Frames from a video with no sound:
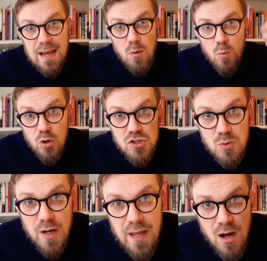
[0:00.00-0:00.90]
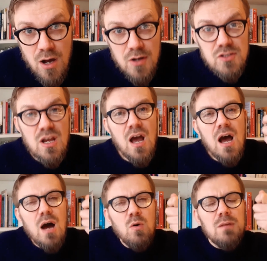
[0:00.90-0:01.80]
out what do I ask.
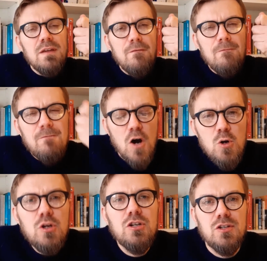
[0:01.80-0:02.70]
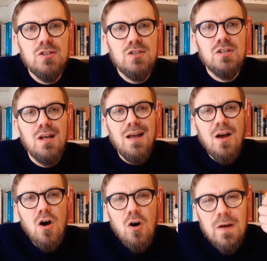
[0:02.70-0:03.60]
I want to be focused
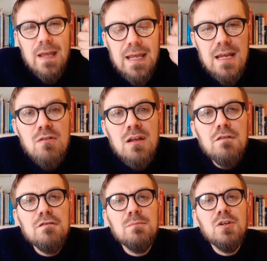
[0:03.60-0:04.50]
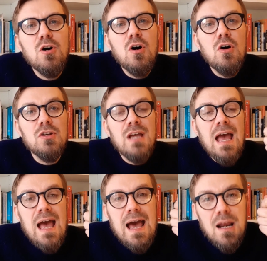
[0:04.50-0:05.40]
on hearing from God
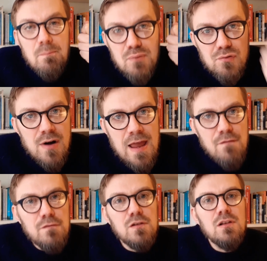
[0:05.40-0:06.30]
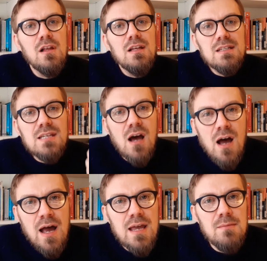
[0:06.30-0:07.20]
and a prayerful
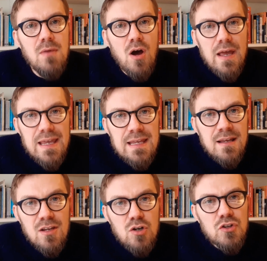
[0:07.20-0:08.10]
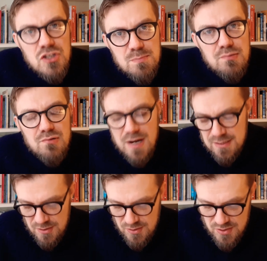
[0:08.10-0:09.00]
time in God's
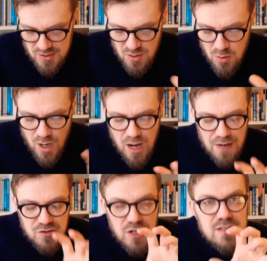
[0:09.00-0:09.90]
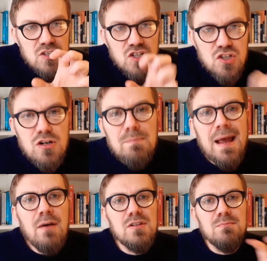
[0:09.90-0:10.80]
presence. And so I've tried to strip
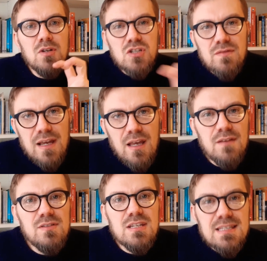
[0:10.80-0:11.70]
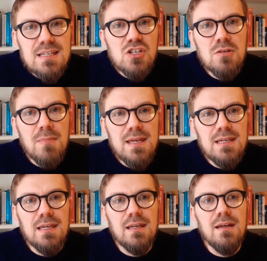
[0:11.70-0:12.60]
out as much of that kind of
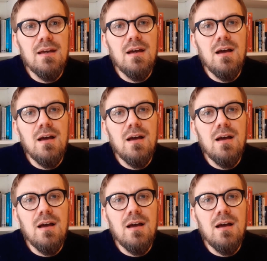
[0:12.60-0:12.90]
decision-making